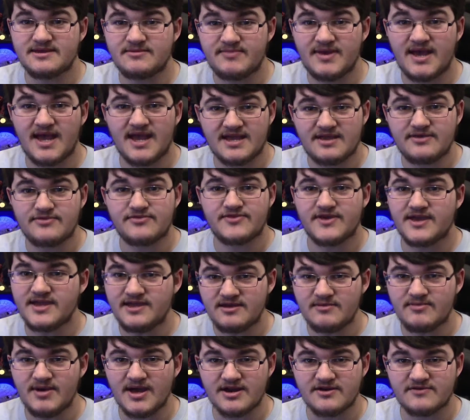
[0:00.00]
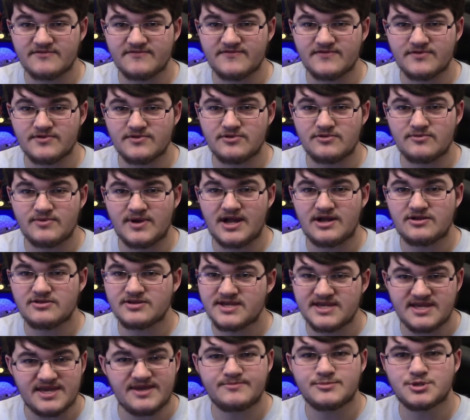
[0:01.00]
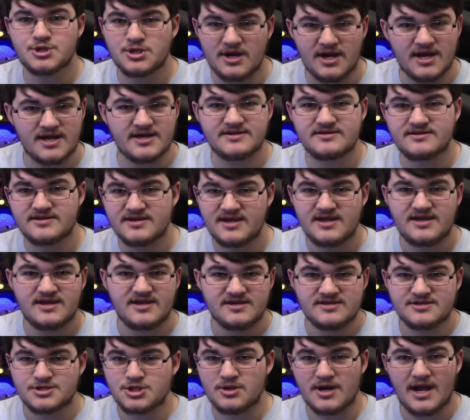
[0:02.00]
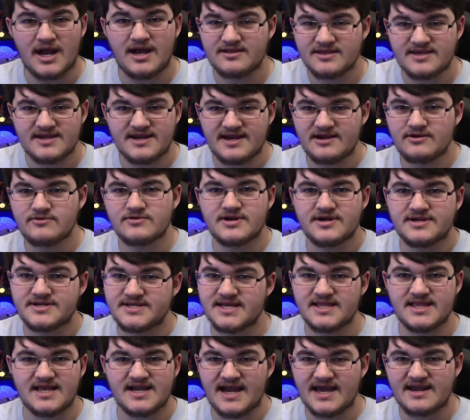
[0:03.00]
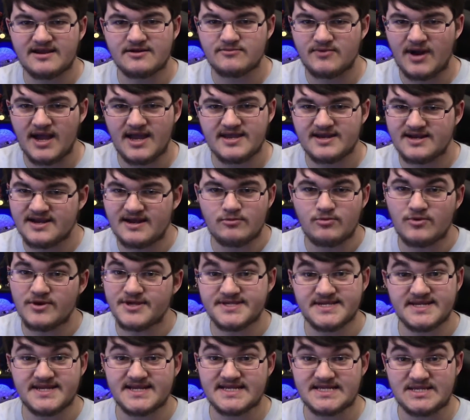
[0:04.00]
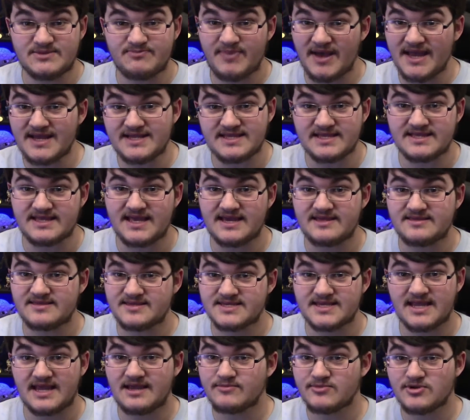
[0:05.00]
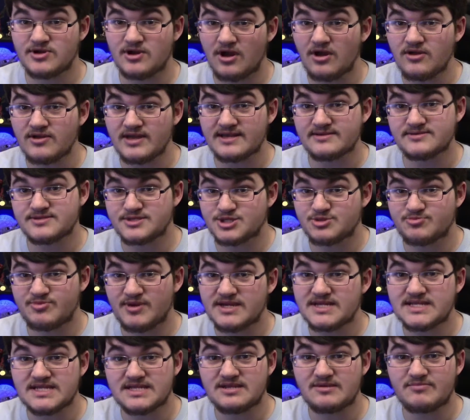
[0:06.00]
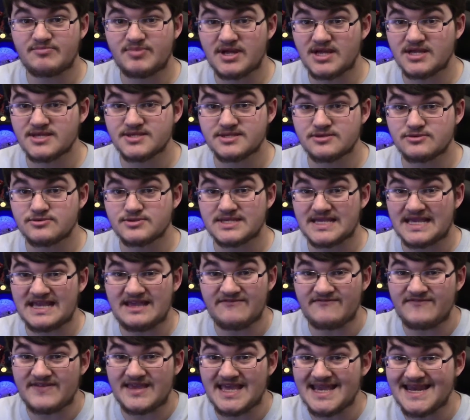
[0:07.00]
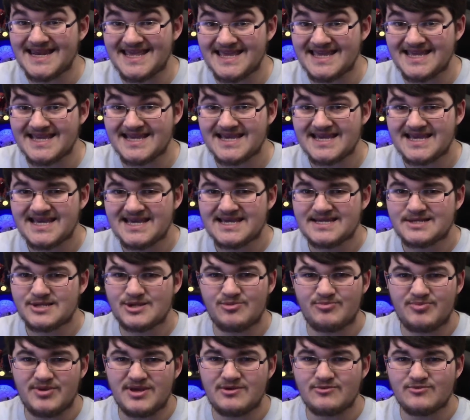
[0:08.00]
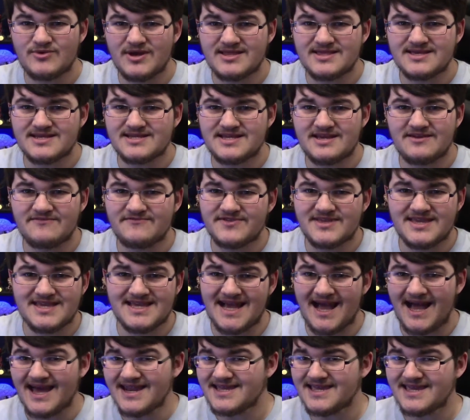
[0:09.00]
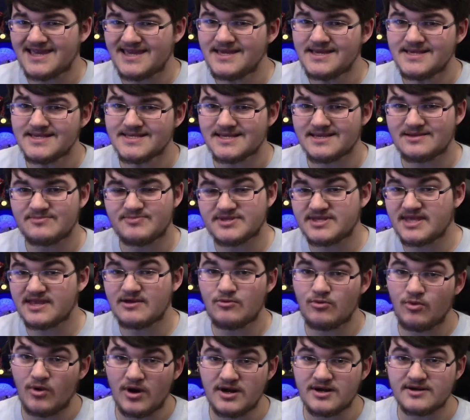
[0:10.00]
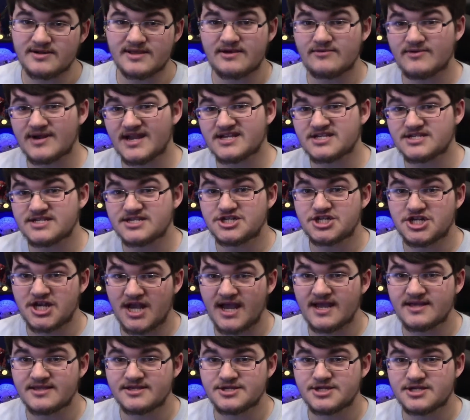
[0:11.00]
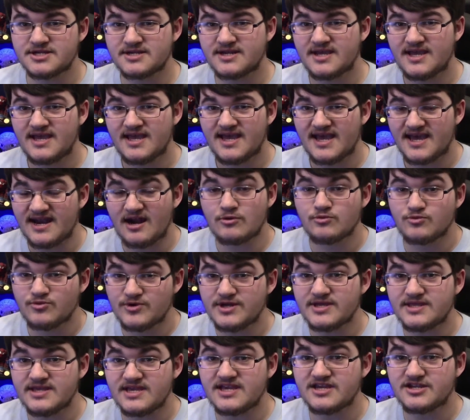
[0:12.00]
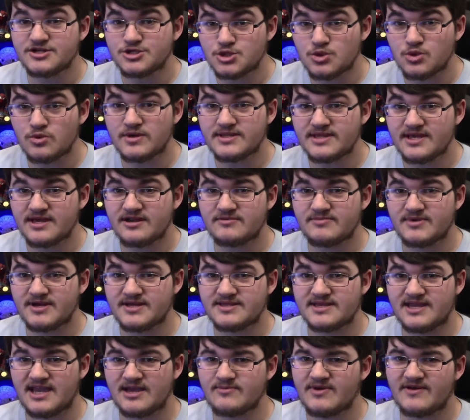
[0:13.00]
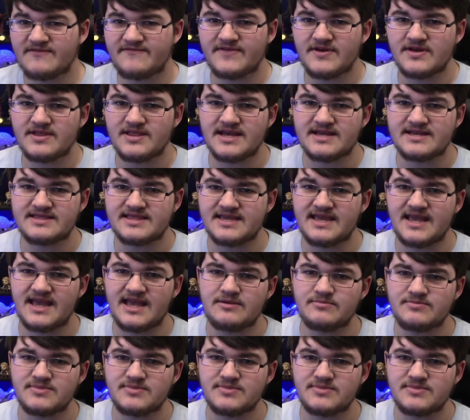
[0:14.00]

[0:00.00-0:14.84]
back and think about it for a little while and keep trying trial and error until I got it right. And I wasn't expecting that in this game at all. I was expecting the puzzles, if any, to be relatively kind of easy, but they weren't. They were actually challenging, and I really enjoyed that about the game. I felt like the game